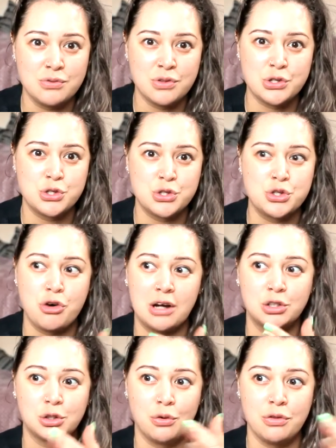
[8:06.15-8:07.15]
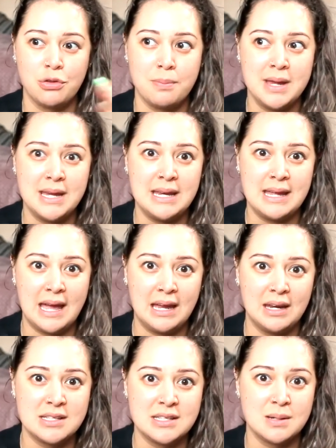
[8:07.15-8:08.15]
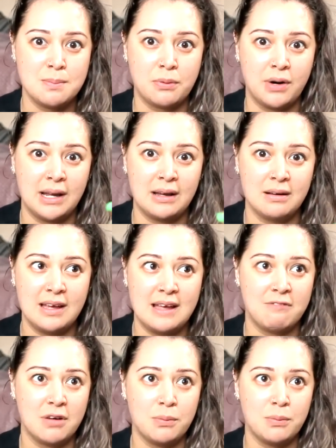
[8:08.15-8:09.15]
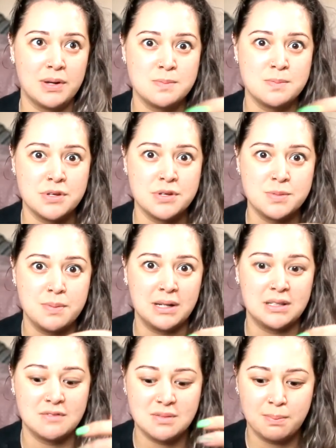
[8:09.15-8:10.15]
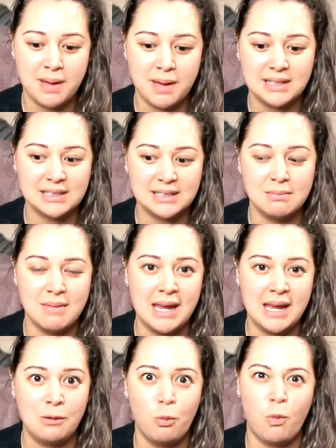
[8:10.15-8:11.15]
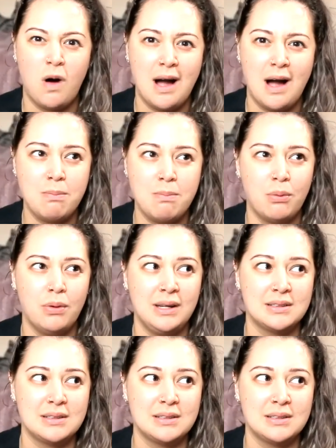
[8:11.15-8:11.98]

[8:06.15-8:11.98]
structure or the mediator to bring everyone's perspectives back to the main why point.